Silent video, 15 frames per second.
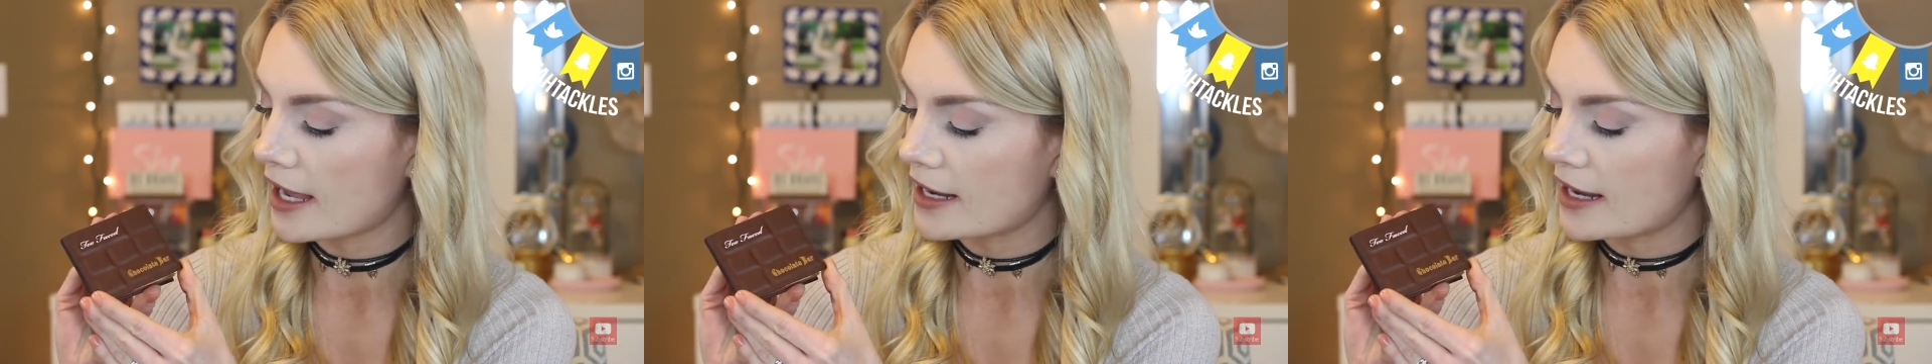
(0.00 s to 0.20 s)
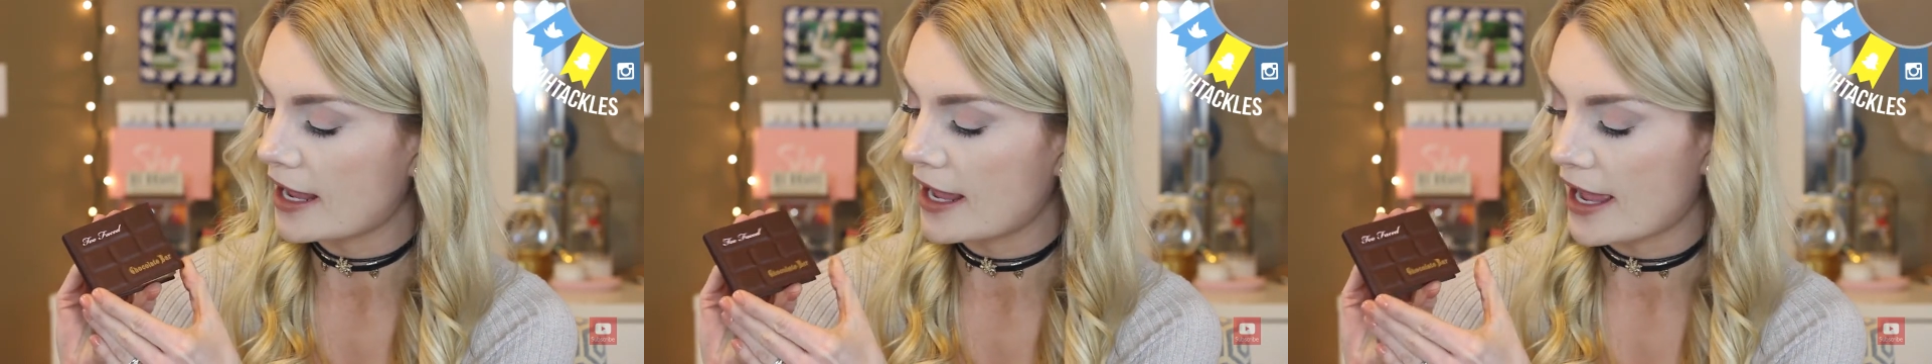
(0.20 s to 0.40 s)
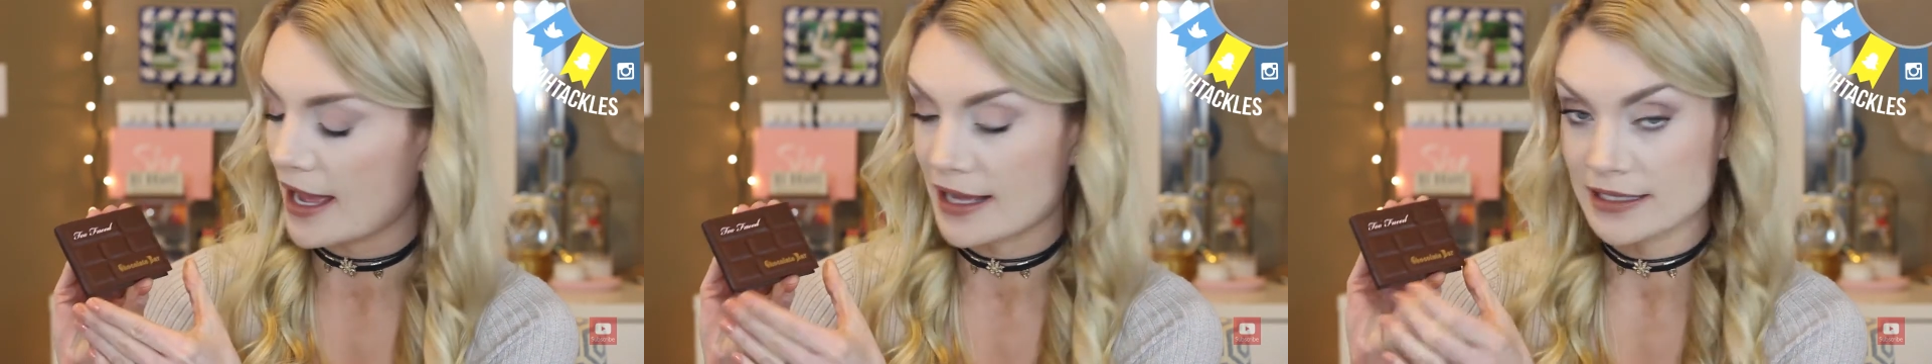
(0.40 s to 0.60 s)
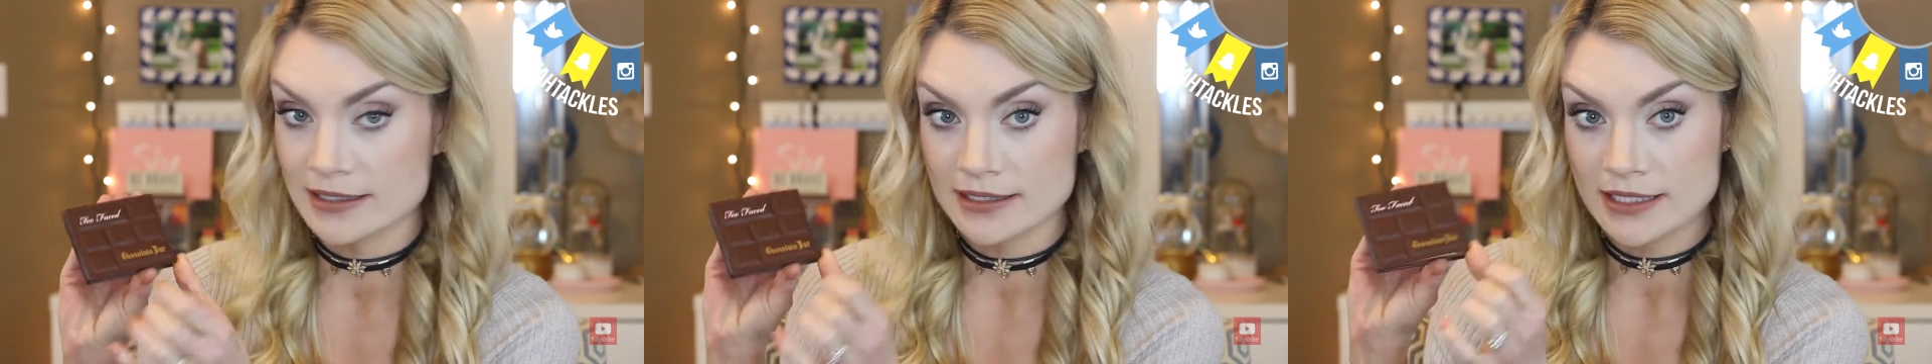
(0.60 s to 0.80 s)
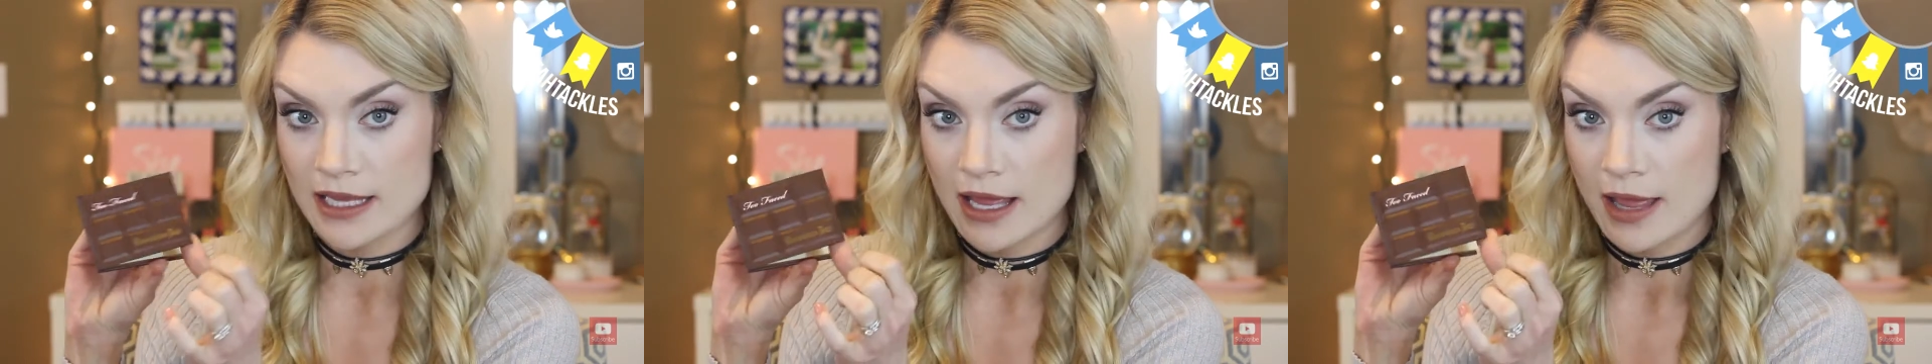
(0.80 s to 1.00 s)
and it
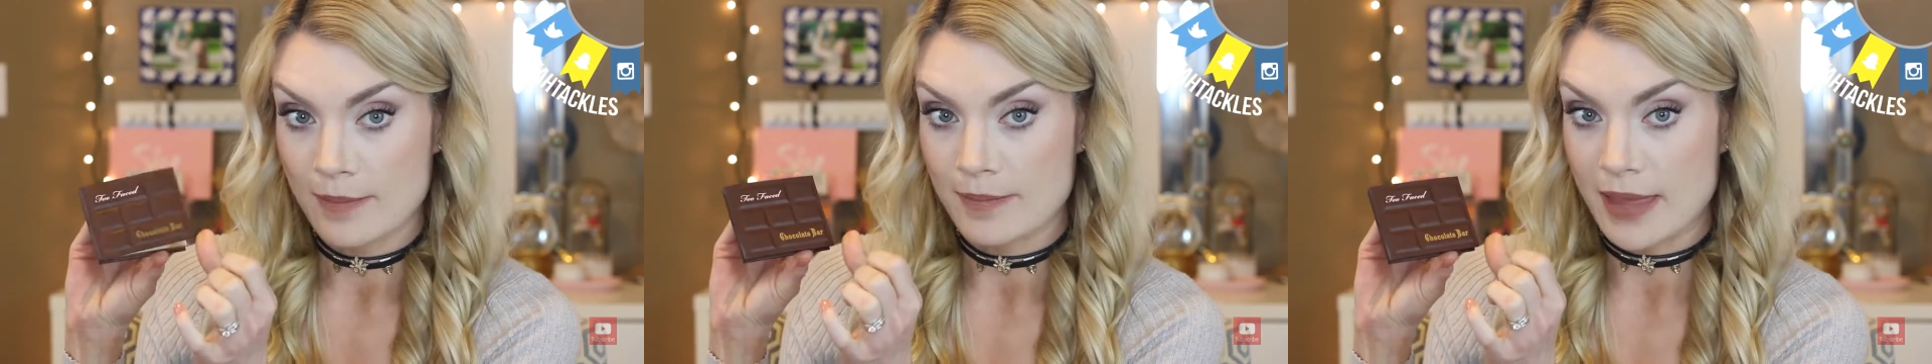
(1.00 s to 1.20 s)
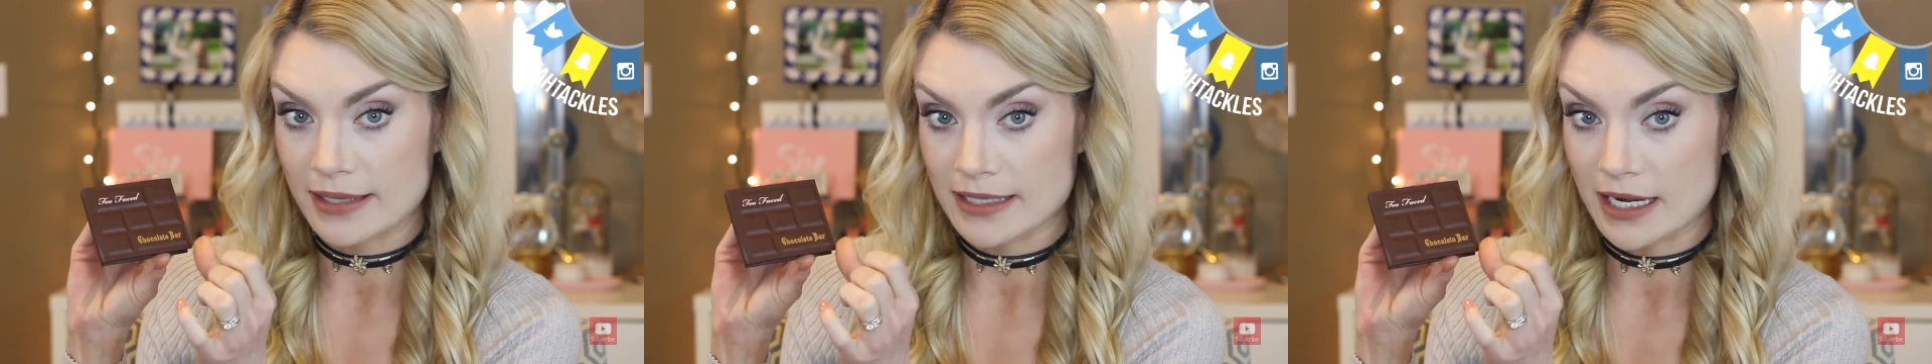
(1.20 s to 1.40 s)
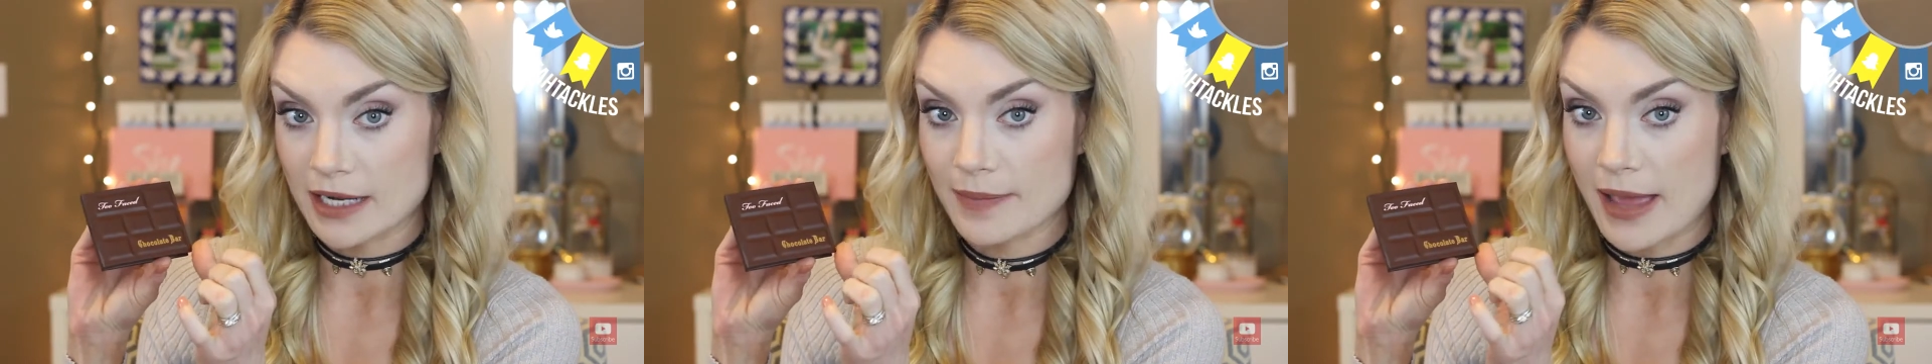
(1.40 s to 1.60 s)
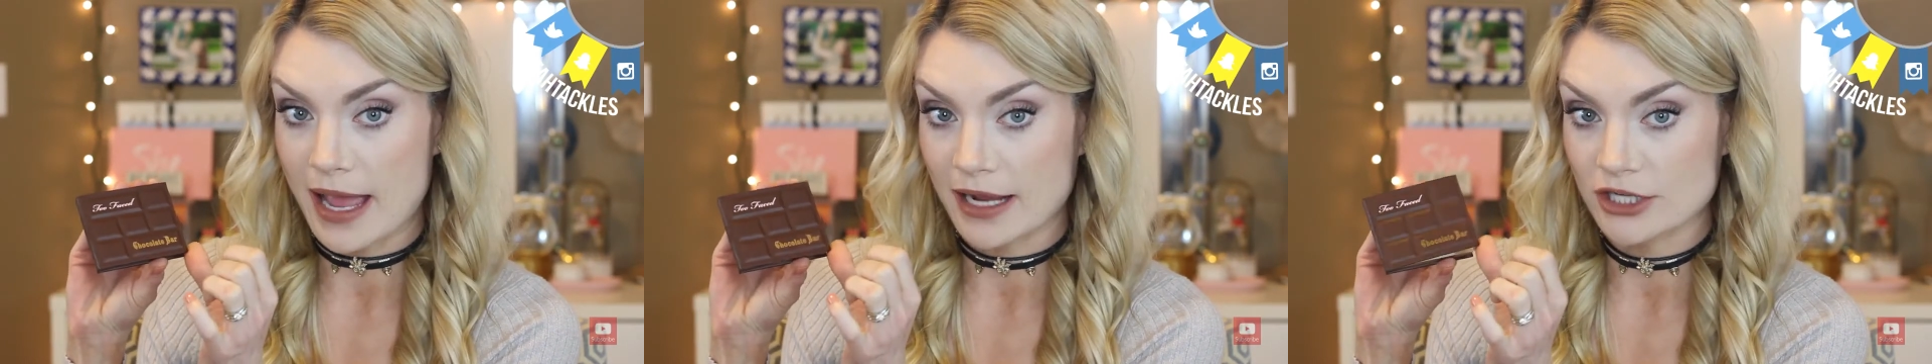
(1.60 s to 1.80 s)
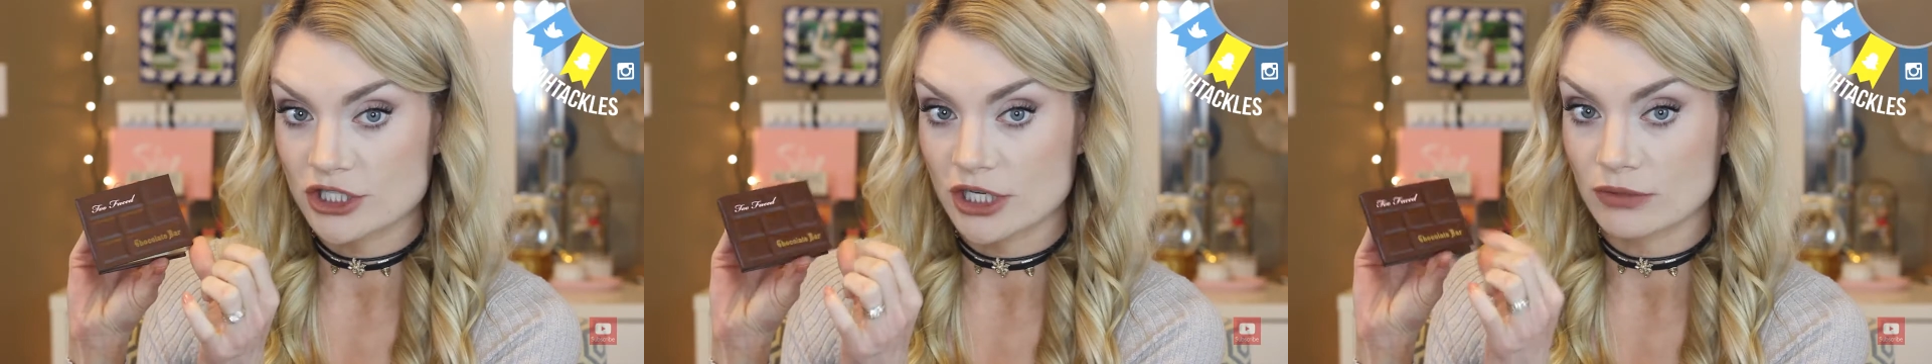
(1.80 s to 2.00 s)
has magnetic
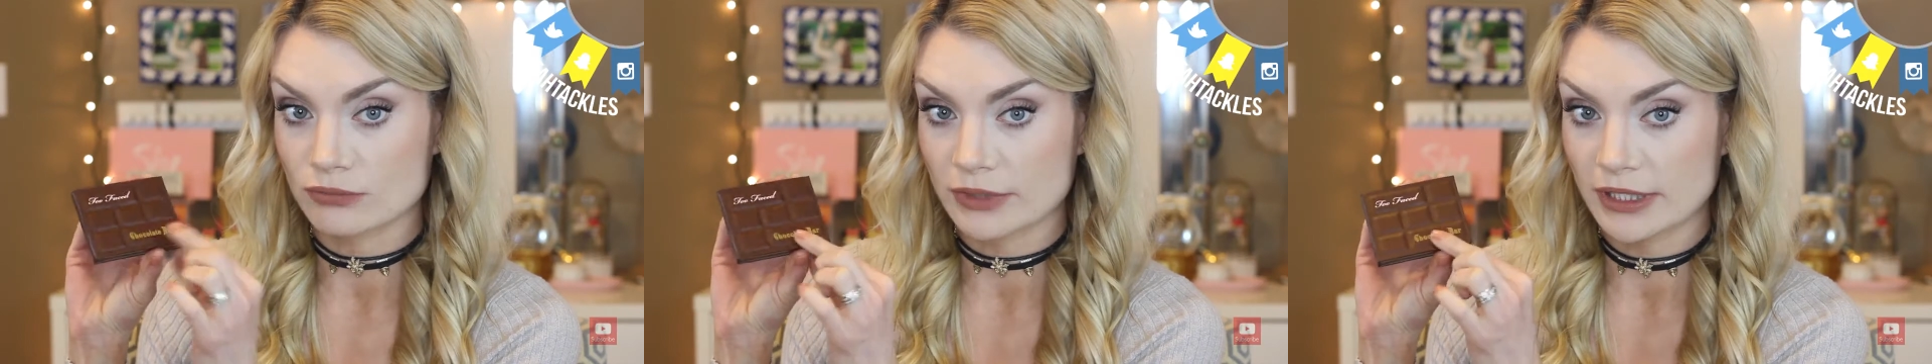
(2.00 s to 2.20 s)
packaging,